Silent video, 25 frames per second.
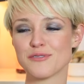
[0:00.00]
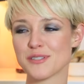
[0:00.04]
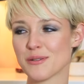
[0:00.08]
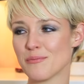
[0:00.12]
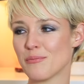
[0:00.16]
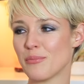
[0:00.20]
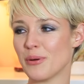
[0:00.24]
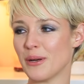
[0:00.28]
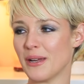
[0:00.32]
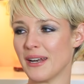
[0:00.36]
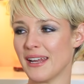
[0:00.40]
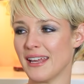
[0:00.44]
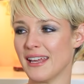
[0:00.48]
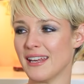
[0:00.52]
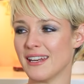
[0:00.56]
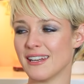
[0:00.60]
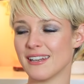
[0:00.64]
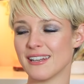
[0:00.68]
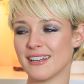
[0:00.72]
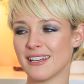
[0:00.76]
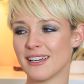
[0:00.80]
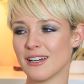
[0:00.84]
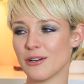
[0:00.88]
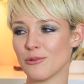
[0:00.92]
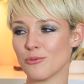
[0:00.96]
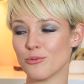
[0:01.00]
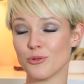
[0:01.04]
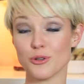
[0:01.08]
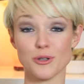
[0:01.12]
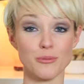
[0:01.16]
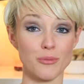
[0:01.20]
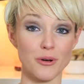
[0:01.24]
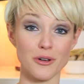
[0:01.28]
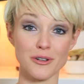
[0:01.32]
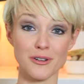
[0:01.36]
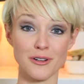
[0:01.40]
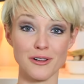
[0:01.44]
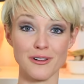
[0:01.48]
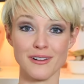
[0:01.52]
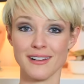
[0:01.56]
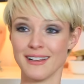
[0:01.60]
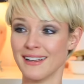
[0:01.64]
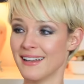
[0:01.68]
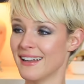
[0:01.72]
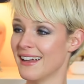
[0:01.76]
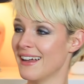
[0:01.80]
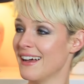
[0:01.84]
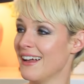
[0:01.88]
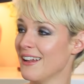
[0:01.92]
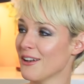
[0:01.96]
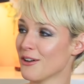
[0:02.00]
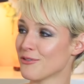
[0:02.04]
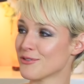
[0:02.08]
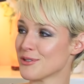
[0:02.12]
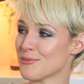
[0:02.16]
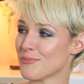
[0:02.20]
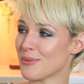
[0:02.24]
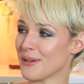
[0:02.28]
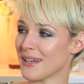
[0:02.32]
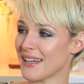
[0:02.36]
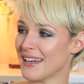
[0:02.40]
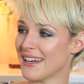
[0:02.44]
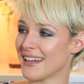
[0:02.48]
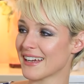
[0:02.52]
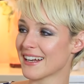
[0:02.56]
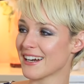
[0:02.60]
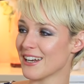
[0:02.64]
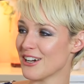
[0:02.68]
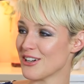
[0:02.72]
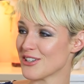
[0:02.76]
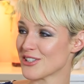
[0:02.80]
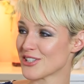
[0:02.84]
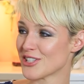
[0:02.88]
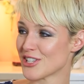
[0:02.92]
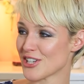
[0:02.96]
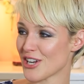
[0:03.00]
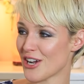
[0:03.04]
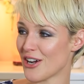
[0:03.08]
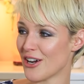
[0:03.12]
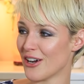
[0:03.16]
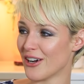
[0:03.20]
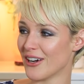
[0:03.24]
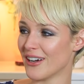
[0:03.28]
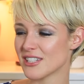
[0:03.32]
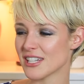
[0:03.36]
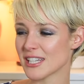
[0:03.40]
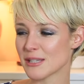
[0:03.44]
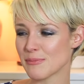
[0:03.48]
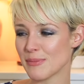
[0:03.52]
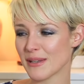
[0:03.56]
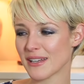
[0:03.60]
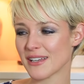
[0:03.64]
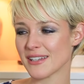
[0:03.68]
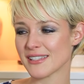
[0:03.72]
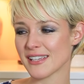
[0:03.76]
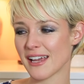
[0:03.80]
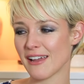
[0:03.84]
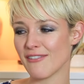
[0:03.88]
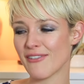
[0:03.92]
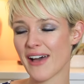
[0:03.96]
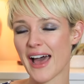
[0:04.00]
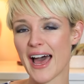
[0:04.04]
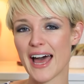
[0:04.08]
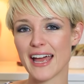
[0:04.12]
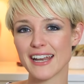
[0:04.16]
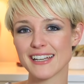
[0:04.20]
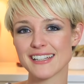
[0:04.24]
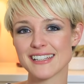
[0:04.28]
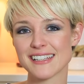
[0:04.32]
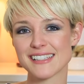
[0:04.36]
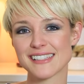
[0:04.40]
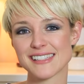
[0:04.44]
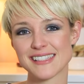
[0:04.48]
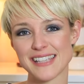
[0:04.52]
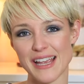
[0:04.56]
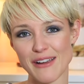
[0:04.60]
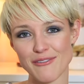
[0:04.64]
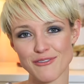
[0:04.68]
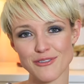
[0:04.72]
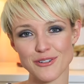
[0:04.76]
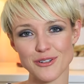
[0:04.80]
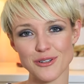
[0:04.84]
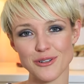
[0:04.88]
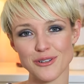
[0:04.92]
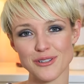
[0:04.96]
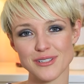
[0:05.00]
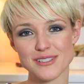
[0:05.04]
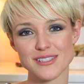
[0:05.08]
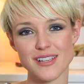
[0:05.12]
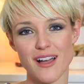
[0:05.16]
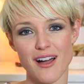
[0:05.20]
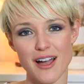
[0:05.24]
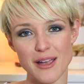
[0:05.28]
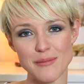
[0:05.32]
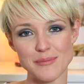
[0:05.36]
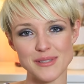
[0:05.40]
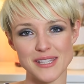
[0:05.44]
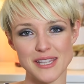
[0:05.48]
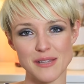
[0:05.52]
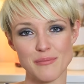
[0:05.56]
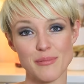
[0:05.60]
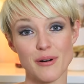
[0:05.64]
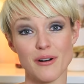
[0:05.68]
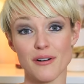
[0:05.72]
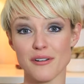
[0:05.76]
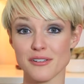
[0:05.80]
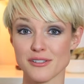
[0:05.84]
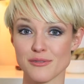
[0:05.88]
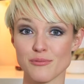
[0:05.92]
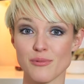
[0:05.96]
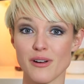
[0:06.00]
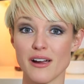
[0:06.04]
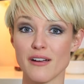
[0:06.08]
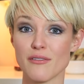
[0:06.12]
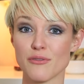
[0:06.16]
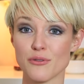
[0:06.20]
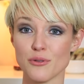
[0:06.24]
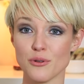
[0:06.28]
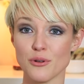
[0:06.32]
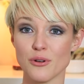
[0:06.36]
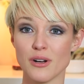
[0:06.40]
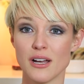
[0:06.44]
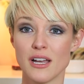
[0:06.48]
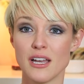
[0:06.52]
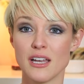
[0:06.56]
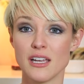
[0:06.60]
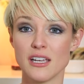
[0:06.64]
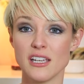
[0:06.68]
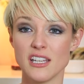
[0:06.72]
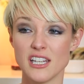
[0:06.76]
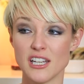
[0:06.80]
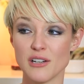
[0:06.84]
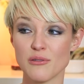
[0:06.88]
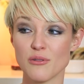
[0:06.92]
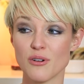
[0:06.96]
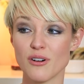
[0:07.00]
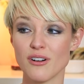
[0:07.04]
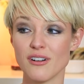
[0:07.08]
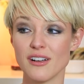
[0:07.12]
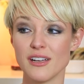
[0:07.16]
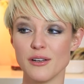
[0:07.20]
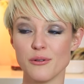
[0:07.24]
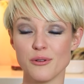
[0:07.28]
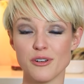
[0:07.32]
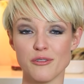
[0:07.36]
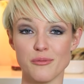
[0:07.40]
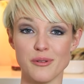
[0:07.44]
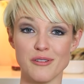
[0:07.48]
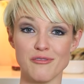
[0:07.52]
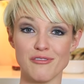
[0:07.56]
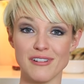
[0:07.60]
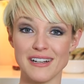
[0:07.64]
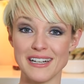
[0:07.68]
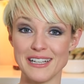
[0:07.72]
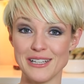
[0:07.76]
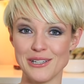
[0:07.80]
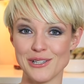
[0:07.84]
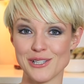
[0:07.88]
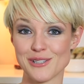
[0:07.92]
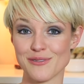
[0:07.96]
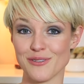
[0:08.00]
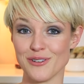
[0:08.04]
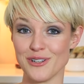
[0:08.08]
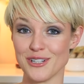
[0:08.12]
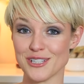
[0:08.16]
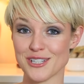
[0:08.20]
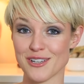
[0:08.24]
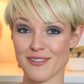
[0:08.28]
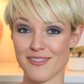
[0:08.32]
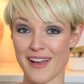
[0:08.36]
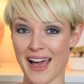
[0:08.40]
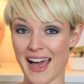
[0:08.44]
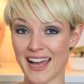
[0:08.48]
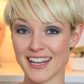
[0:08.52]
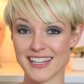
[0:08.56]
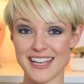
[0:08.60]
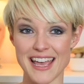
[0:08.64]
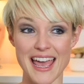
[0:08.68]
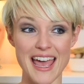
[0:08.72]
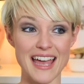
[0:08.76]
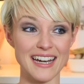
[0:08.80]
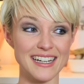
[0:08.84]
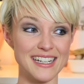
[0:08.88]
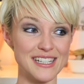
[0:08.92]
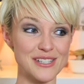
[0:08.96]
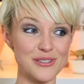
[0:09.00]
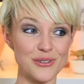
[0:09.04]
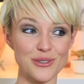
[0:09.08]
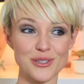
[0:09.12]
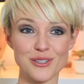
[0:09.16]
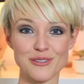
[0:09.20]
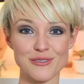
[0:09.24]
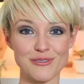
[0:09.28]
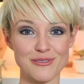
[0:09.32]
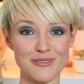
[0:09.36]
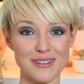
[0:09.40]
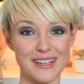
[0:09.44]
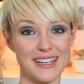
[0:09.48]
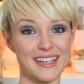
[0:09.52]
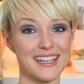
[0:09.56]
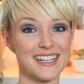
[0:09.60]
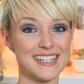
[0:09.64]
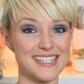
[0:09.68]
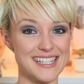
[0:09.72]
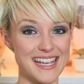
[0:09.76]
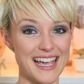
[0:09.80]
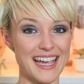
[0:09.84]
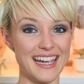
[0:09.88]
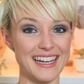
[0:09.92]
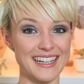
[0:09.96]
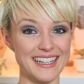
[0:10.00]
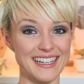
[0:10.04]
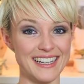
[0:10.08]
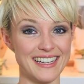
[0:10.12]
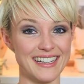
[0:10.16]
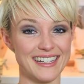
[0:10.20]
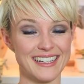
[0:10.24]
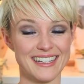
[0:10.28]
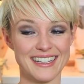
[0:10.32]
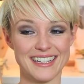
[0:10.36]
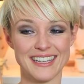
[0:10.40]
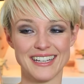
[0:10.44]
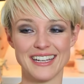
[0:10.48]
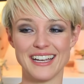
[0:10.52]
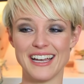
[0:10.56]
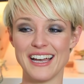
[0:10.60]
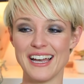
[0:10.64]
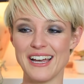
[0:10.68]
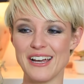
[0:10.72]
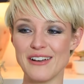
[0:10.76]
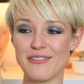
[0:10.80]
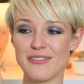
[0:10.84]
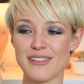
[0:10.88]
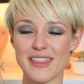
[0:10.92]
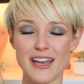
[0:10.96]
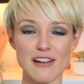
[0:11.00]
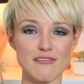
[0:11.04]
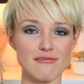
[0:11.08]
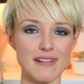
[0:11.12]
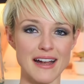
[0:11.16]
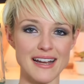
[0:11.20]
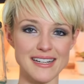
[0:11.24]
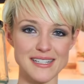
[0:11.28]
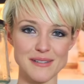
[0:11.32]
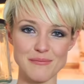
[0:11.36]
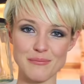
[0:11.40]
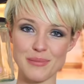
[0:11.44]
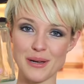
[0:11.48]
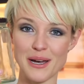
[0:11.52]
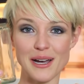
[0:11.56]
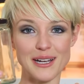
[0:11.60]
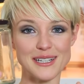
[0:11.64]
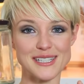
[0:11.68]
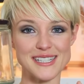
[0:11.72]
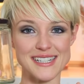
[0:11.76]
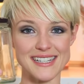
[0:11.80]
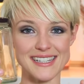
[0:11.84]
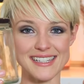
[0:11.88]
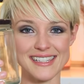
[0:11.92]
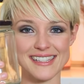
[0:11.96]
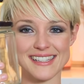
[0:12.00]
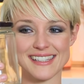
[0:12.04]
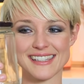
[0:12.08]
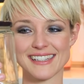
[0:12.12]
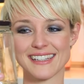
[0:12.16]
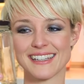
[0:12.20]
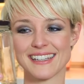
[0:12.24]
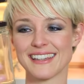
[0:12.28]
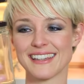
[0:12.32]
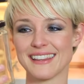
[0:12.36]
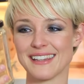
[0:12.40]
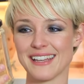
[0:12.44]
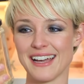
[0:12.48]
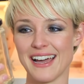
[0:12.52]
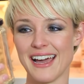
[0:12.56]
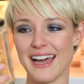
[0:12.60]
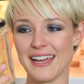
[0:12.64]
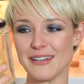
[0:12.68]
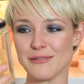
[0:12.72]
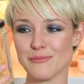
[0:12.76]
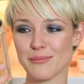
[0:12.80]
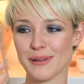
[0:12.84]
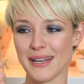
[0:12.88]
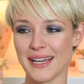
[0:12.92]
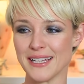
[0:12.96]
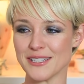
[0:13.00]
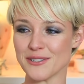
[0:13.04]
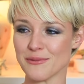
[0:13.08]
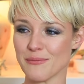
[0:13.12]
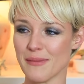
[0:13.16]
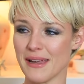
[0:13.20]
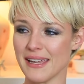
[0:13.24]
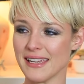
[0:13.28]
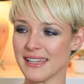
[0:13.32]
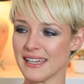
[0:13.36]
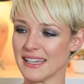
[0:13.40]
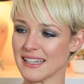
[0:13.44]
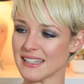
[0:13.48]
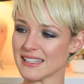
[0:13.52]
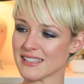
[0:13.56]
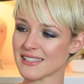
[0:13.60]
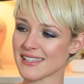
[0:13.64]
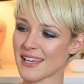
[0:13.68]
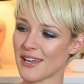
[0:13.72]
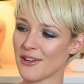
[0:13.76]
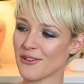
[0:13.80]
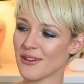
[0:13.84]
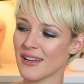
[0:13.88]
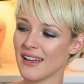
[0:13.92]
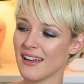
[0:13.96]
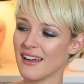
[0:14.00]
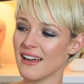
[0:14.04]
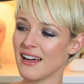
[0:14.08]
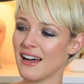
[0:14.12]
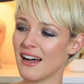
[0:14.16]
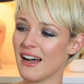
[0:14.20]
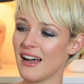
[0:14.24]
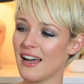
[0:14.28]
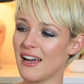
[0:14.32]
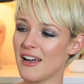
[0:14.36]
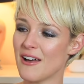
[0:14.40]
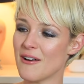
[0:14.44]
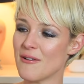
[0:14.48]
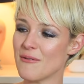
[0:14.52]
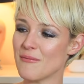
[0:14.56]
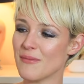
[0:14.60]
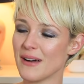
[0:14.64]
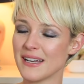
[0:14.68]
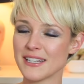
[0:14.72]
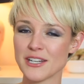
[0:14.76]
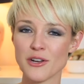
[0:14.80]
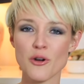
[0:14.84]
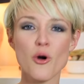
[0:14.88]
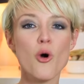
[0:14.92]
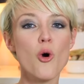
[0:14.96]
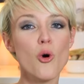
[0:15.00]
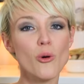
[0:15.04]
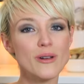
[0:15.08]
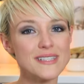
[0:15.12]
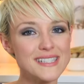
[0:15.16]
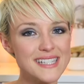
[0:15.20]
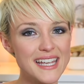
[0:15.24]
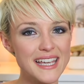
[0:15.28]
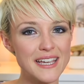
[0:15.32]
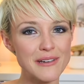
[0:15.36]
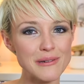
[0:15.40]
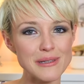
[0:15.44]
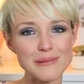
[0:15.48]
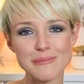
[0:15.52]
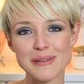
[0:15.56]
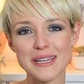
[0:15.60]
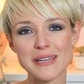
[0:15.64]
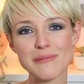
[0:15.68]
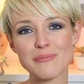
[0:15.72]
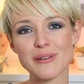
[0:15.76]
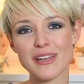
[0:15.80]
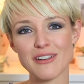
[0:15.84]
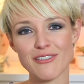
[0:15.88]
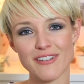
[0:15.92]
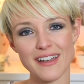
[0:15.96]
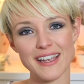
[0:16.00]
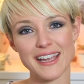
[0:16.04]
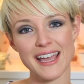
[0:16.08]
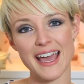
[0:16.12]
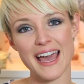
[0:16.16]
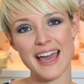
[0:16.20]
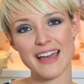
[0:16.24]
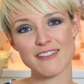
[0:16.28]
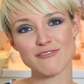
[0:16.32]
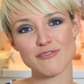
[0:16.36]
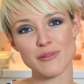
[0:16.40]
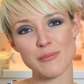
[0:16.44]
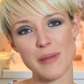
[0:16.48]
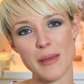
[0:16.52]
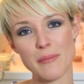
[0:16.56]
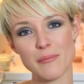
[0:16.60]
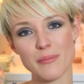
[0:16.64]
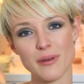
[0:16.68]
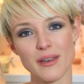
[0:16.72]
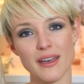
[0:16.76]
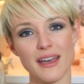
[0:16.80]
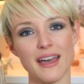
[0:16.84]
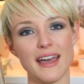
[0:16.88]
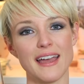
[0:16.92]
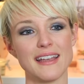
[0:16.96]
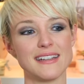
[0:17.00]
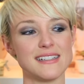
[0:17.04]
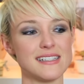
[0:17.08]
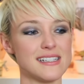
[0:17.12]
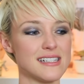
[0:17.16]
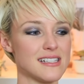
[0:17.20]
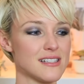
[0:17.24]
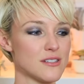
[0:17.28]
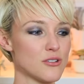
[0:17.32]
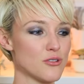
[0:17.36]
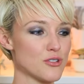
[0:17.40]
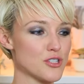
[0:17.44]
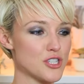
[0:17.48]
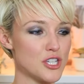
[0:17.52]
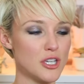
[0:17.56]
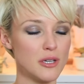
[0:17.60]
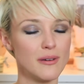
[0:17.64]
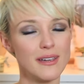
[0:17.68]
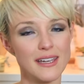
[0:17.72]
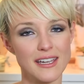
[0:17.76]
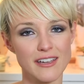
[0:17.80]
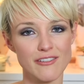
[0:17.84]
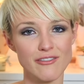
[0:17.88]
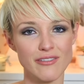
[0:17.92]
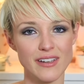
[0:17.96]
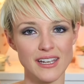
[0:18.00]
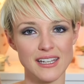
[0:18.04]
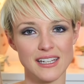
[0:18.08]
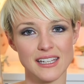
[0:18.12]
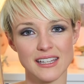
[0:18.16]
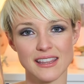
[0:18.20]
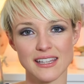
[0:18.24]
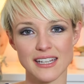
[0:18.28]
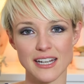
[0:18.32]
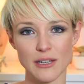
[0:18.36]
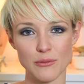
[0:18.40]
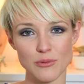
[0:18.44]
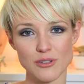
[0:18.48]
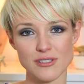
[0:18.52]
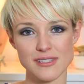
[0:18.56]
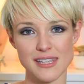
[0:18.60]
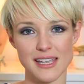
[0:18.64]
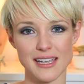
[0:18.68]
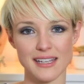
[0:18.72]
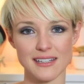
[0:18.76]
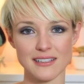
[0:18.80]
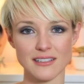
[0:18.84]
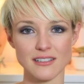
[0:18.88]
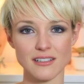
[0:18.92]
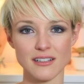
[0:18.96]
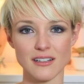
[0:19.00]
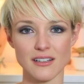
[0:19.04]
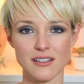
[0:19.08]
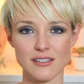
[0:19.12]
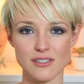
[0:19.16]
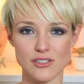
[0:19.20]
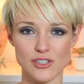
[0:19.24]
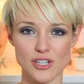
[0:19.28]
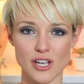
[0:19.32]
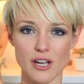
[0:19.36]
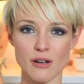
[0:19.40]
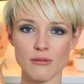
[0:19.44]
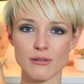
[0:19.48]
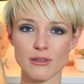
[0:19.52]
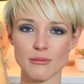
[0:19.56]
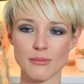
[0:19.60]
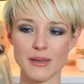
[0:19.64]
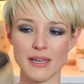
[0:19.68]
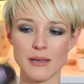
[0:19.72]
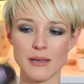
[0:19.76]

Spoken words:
often put in a water bottle, I'll often put in a glass jar, just because I've had several times in the past where I thought, you know what, it would have been really useful to have had any sort of container for that random purchase that I hadn't planned on making. So I don't always take it with me, but if I can remember and it's not too inconvenient, then I will take a little glass jar with